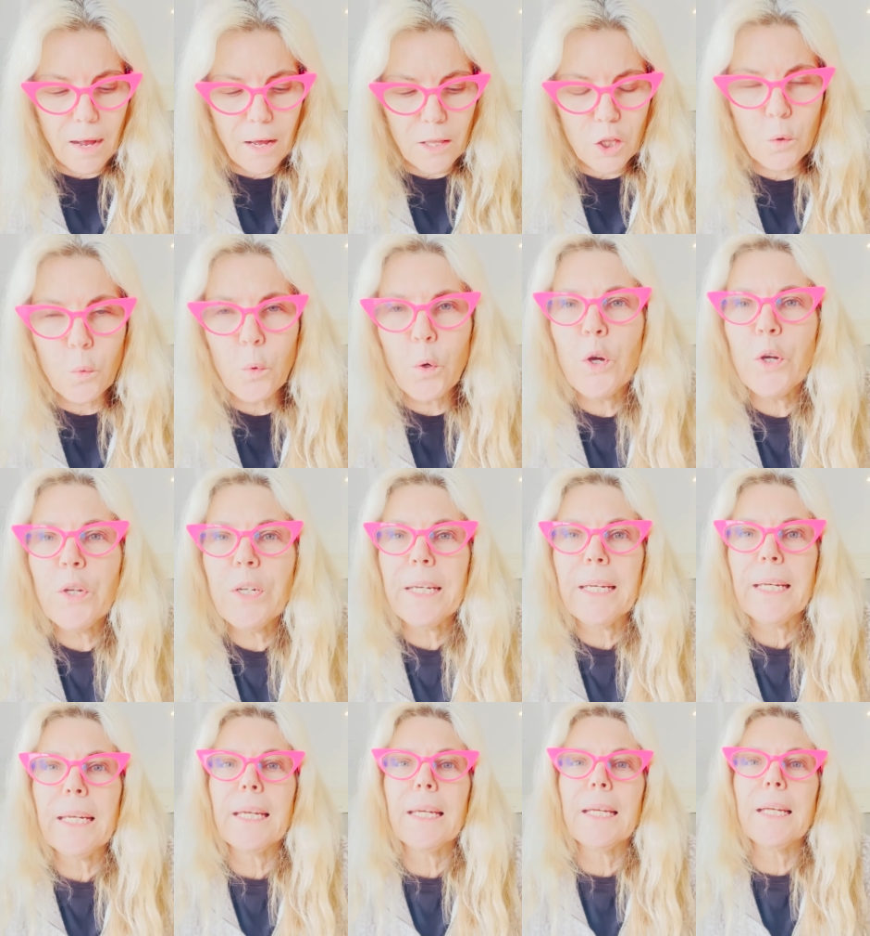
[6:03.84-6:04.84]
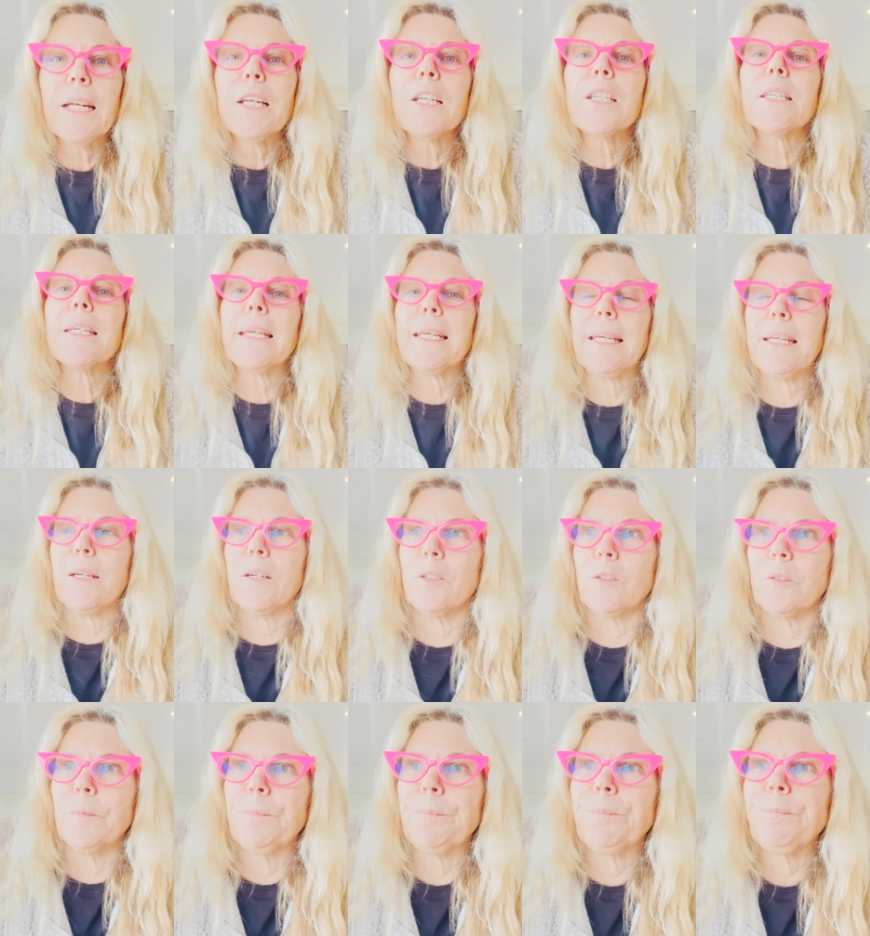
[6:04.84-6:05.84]
The word to
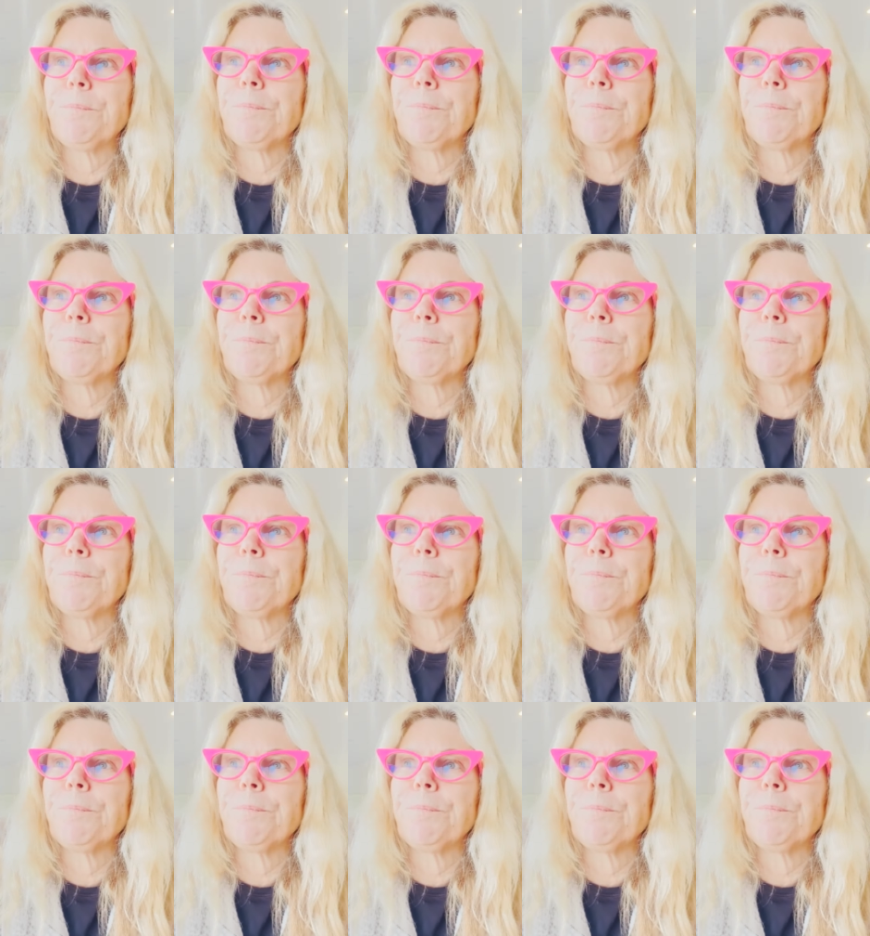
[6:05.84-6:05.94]
heal.